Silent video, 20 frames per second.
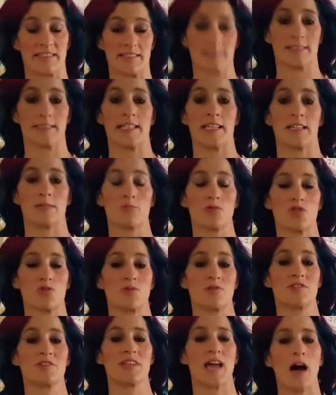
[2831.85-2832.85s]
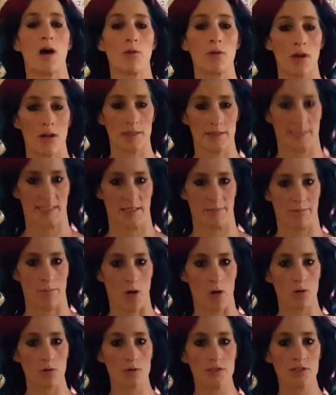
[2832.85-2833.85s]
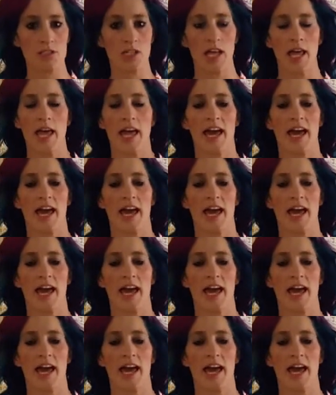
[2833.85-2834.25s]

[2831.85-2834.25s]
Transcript: that seem to doubt us the most,